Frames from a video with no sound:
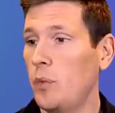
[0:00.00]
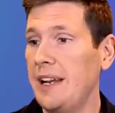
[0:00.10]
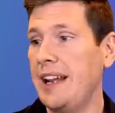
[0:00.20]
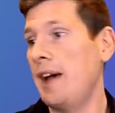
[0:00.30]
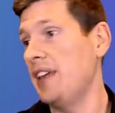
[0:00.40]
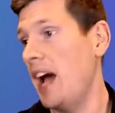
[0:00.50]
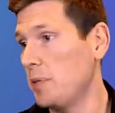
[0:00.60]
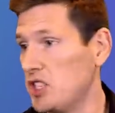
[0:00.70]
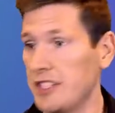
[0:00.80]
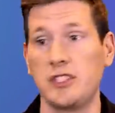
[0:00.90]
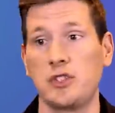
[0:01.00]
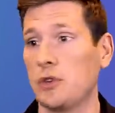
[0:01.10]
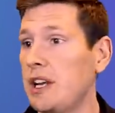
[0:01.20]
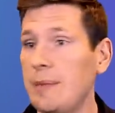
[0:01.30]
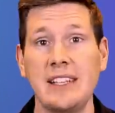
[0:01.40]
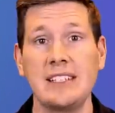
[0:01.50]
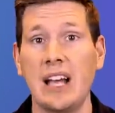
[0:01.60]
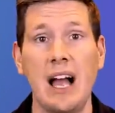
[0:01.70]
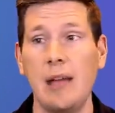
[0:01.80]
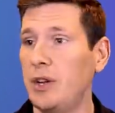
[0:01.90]
We didn't have the option to stream at the
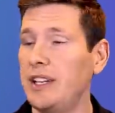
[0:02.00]
time.